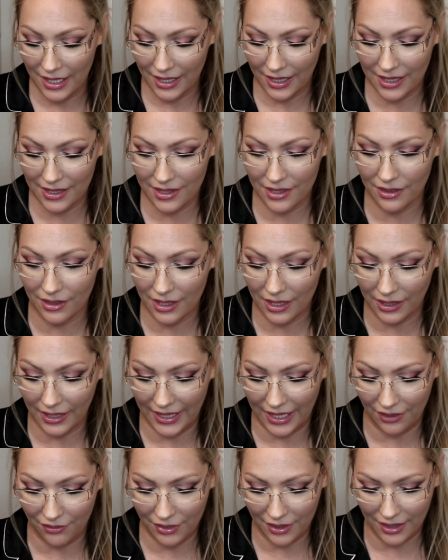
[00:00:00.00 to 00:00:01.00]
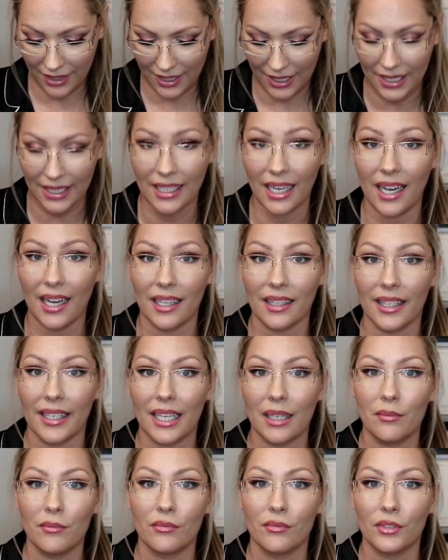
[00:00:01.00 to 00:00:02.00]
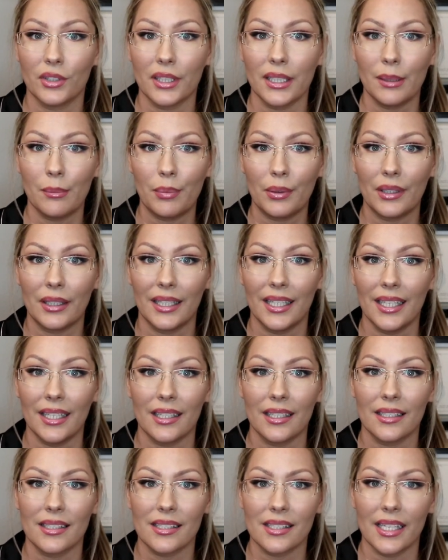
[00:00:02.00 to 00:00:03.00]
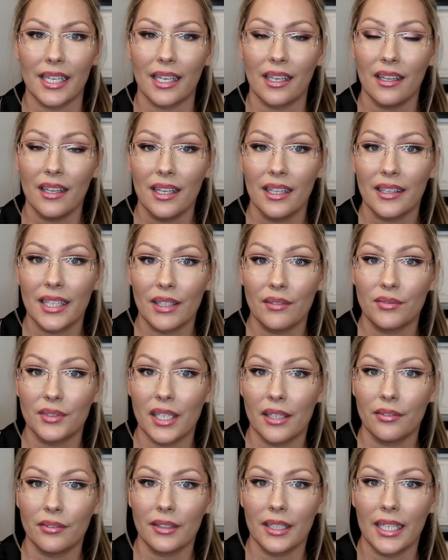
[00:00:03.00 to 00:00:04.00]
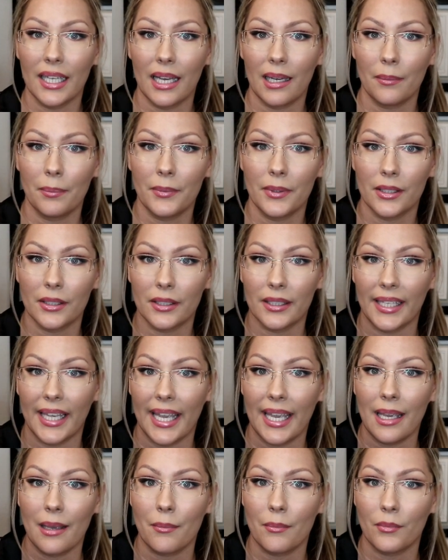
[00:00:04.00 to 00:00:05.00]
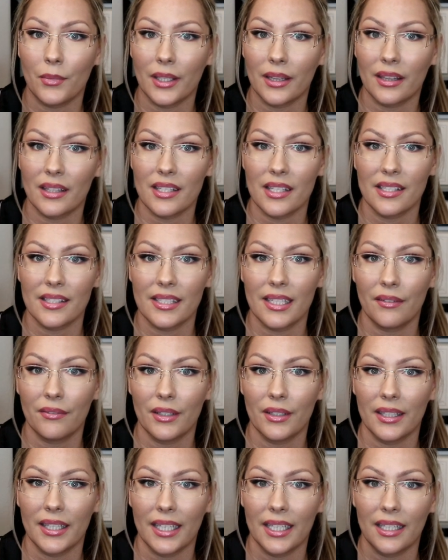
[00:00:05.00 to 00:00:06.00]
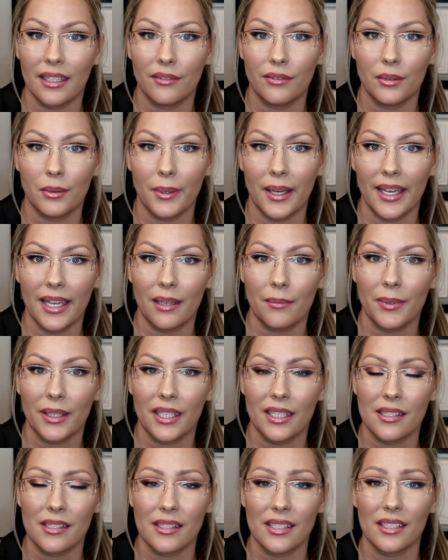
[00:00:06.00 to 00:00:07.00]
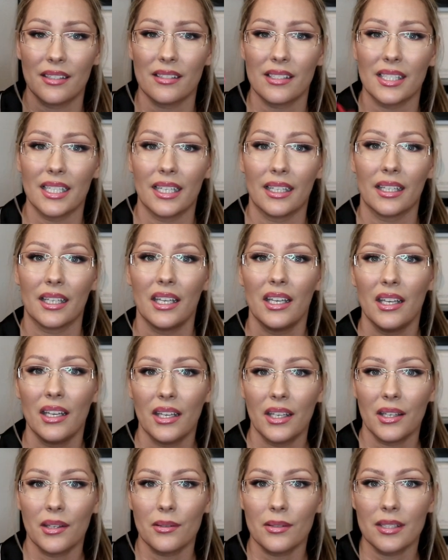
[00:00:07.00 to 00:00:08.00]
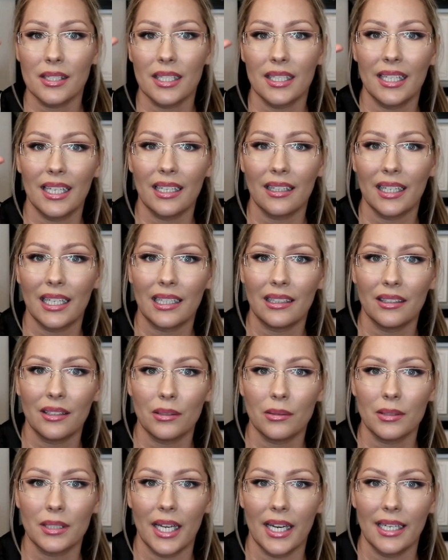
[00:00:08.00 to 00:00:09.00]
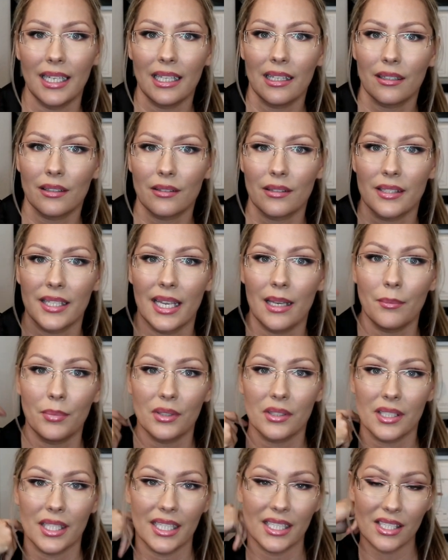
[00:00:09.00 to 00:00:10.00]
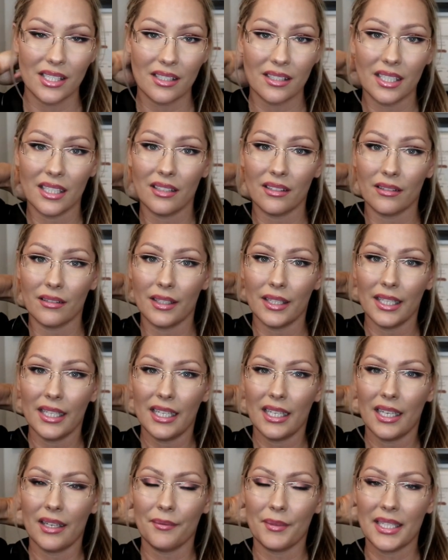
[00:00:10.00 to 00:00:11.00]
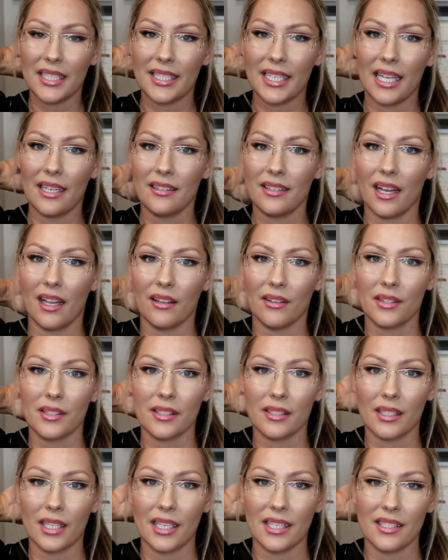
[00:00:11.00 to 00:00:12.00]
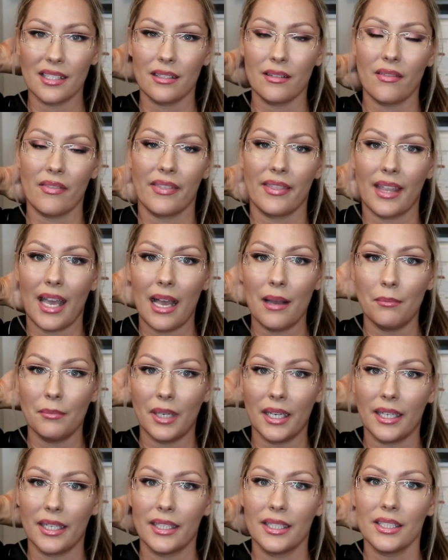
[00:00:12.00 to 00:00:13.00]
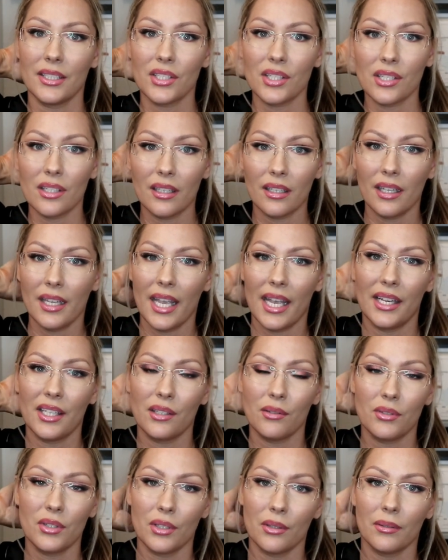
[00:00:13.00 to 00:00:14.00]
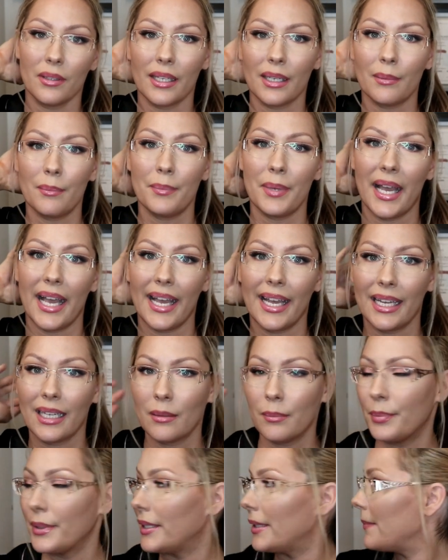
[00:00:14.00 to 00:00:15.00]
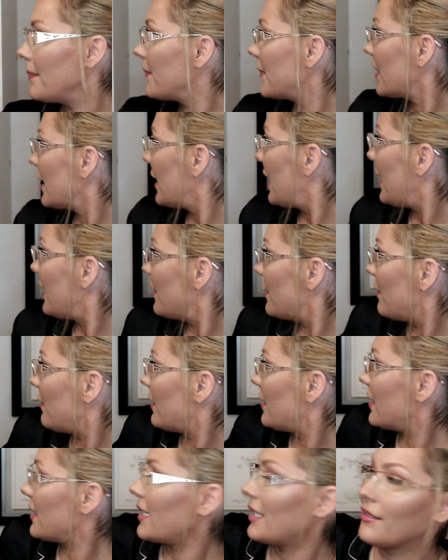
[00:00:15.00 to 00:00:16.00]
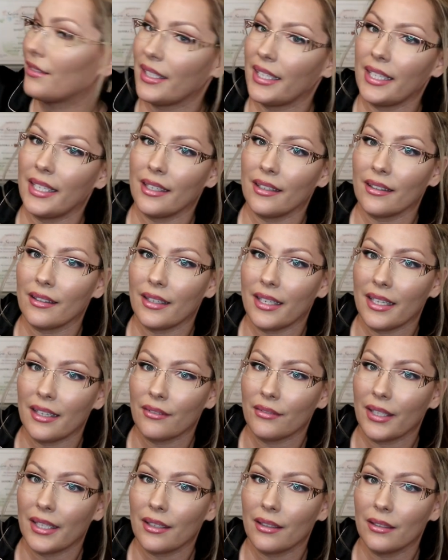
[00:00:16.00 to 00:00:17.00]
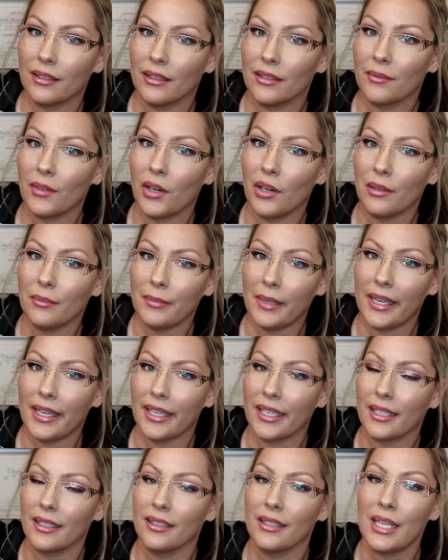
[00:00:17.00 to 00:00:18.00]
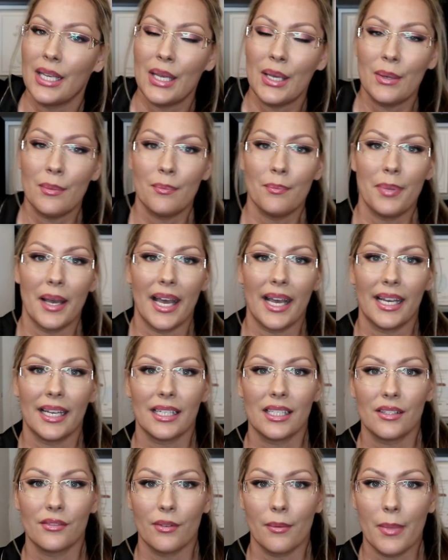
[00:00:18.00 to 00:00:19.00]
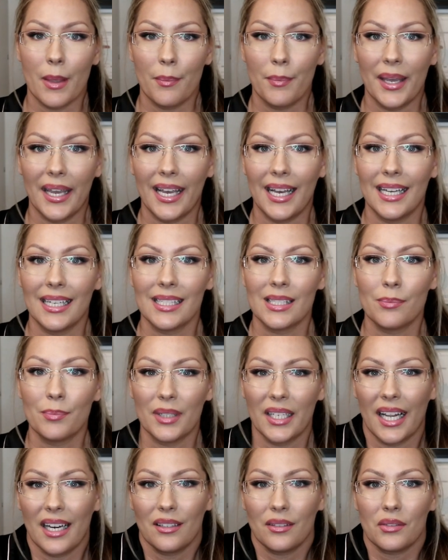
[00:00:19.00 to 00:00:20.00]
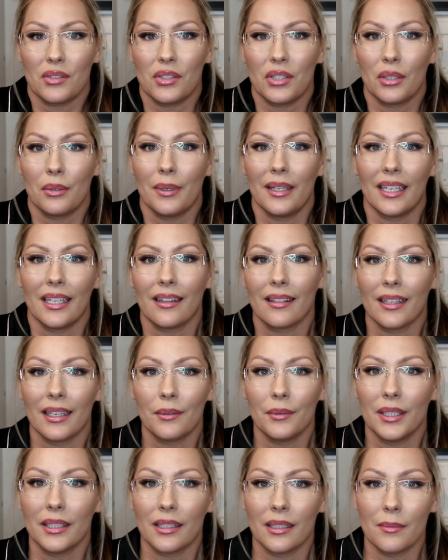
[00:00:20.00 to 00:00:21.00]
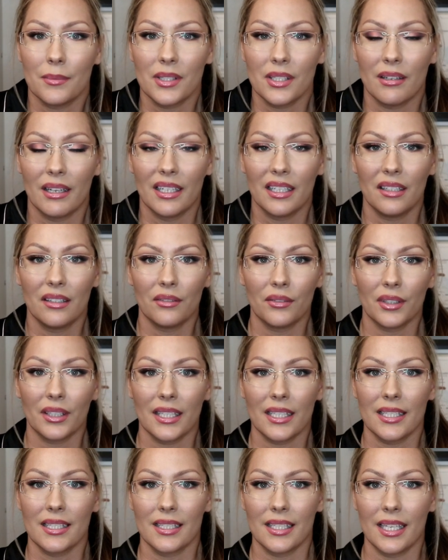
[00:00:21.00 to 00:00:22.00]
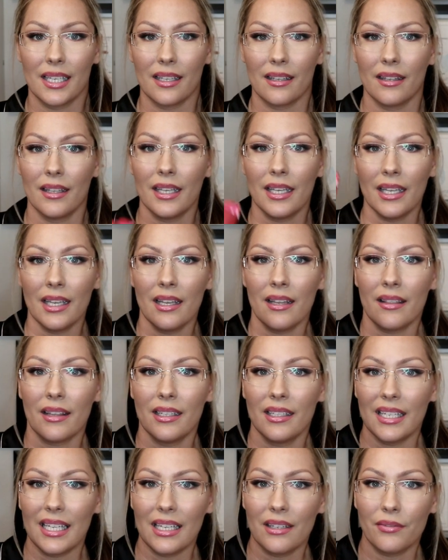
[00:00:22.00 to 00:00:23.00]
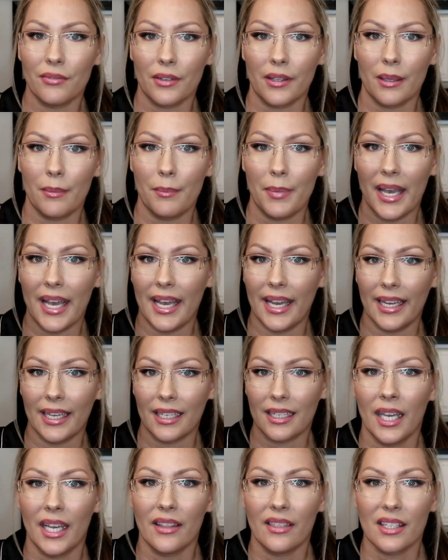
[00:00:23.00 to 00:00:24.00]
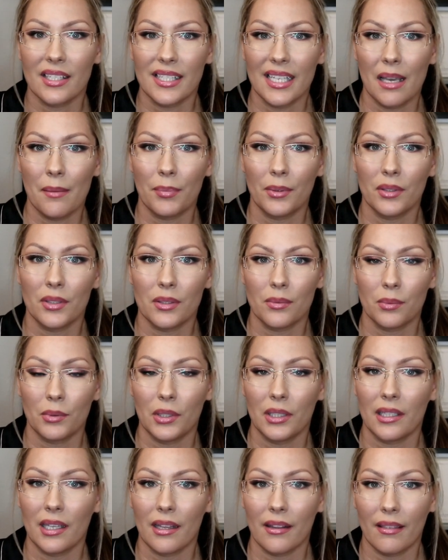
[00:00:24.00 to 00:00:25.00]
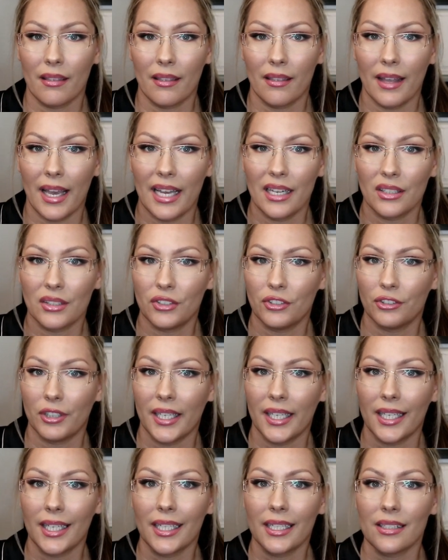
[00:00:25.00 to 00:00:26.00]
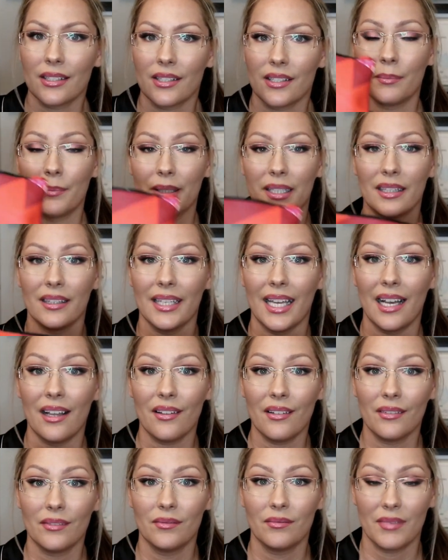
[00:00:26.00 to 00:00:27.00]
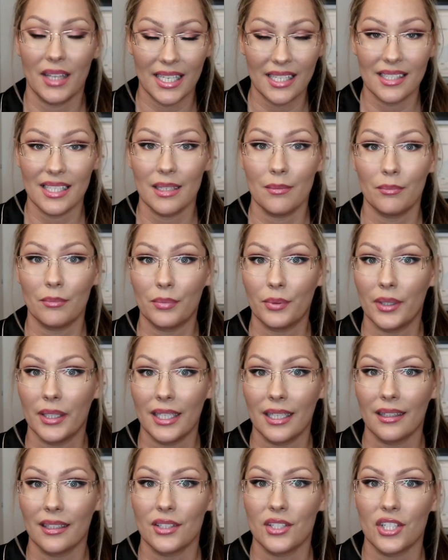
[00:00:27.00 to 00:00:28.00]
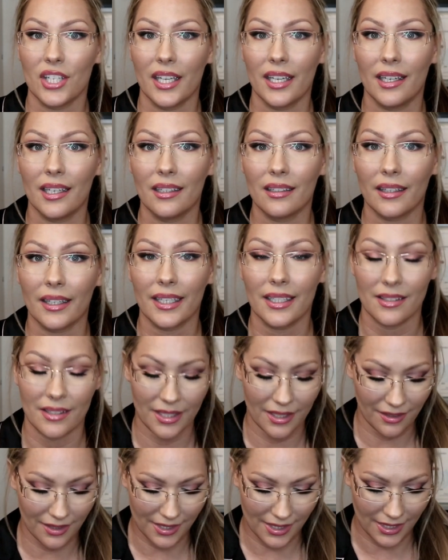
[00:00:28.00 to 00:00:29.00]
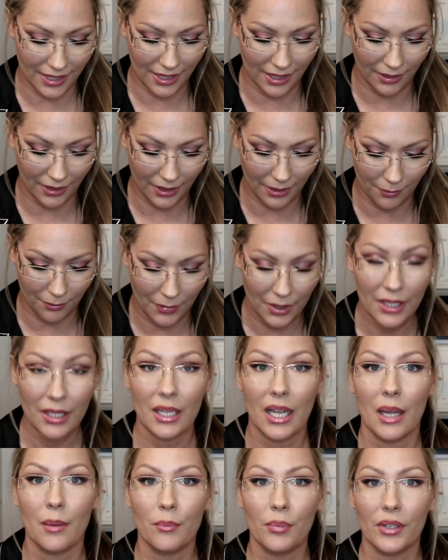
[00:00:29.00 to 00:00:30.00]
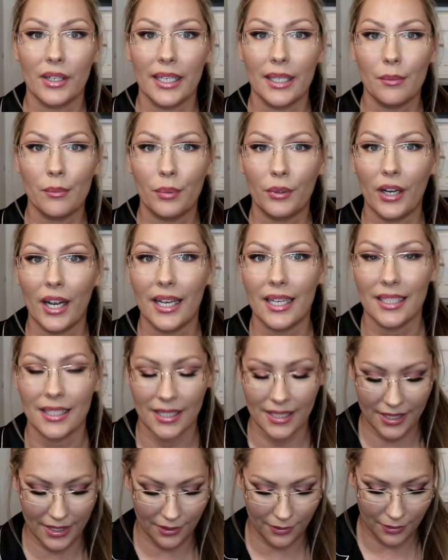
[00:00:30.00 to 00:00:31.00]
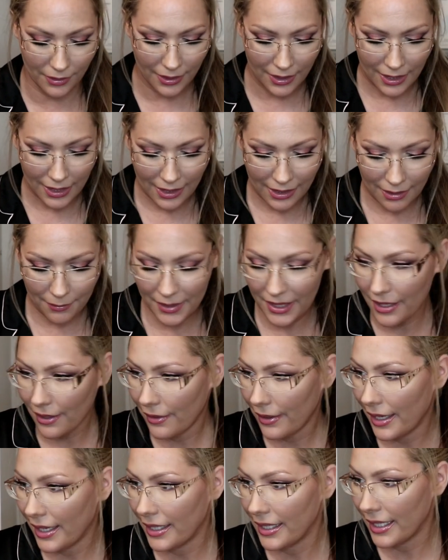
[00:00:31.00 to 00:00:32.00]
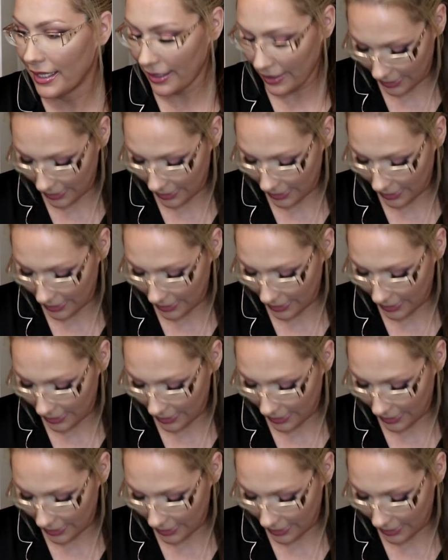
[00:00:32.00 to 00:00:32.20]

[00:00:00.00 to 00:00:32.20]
considering like everything I got, like I'm really pleased. Like they've definitely upped their game with the stuff that they give away because seriously, like, used to get like little tiny little samples. I just didn't, I mean, $10 isn't that much and you do get a bag, but as you can see right here, I have like all my bags from the past, but I don't do anything with them, so I didn't really see the need for the bag. And the samples weren't that great, but now they seem pretty legit. Like seriously, like, I'm, I'm pretty impressed. So let me go ahead and